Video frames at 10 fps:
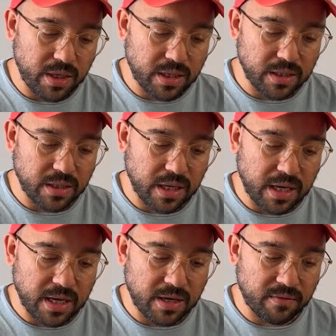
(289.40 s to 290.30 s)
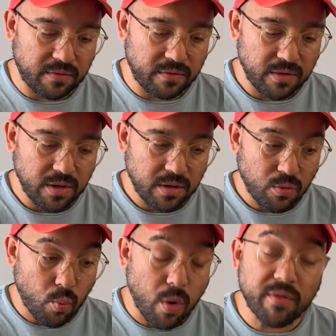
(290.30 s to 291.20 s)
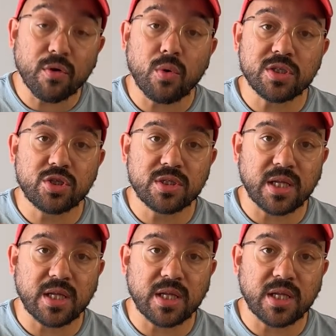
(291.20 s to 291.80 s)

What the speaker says: can add, one of the questions